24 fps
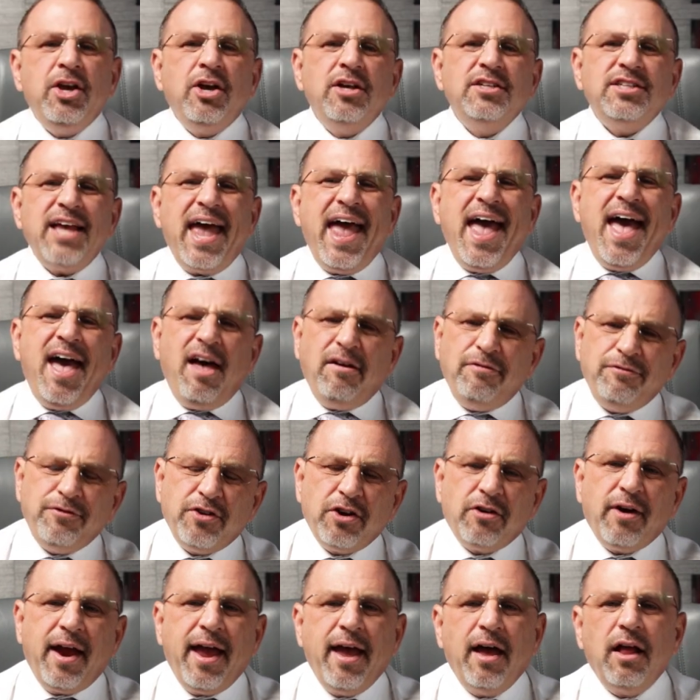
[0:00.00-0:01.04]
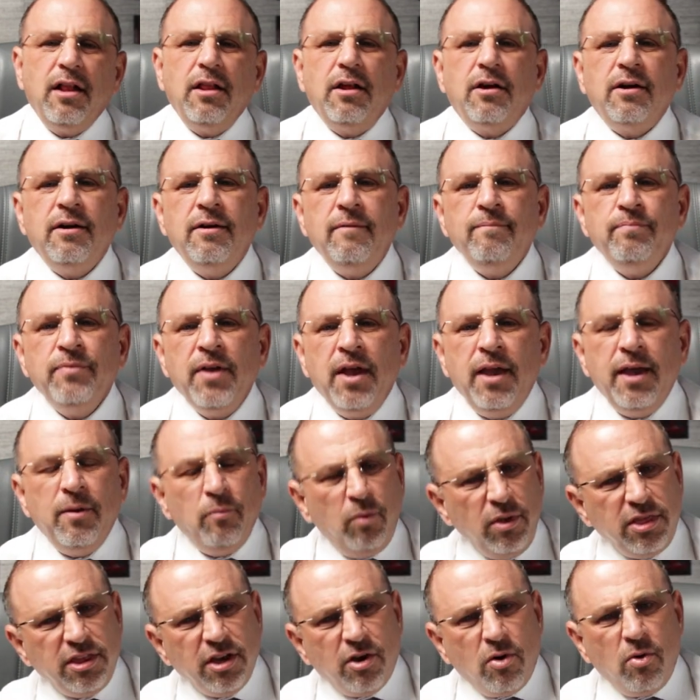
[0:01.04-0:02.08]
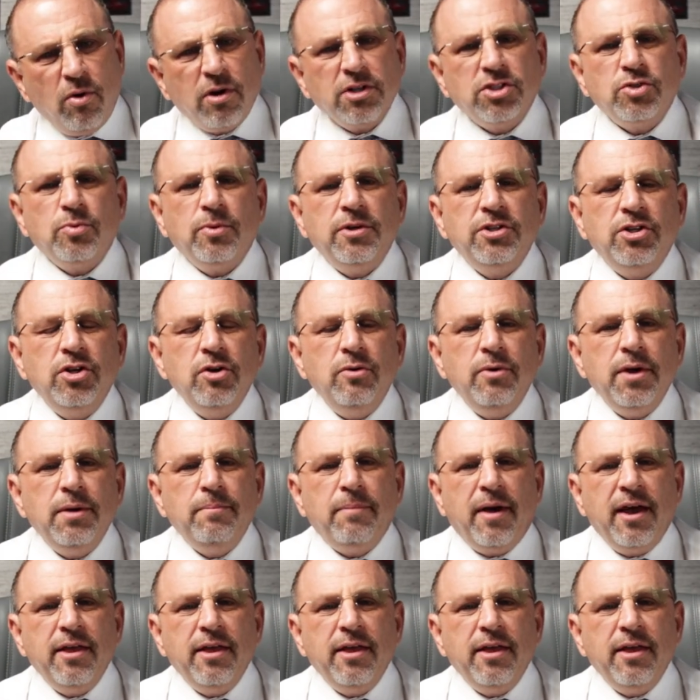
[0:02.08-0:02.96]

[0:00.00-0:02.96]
Because after Heller, and what the courts were doing,